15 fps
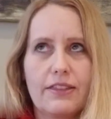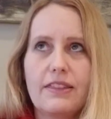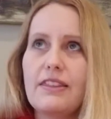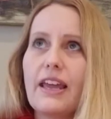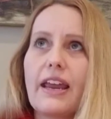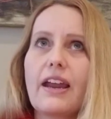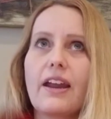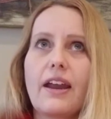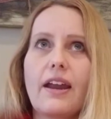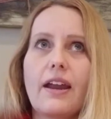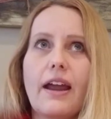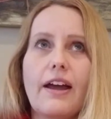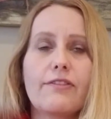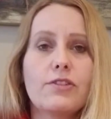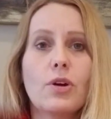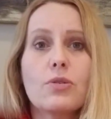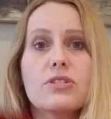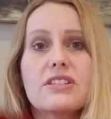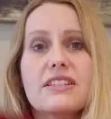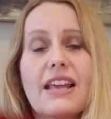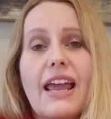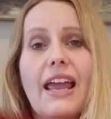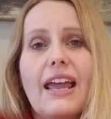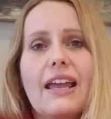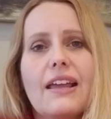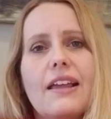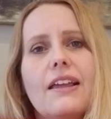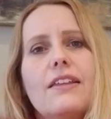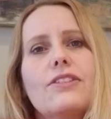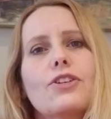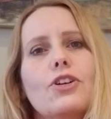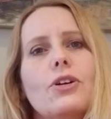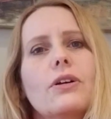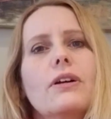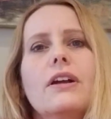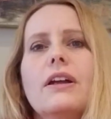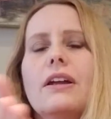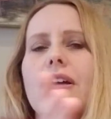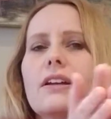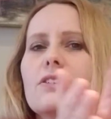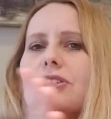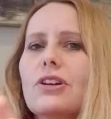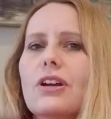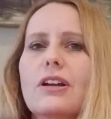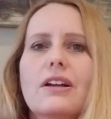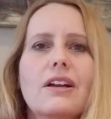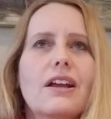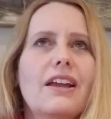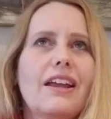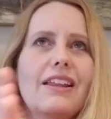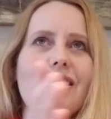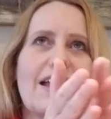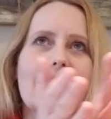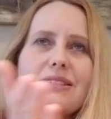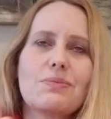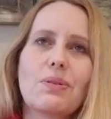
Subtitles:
they have no say either, because you're gonna, and that's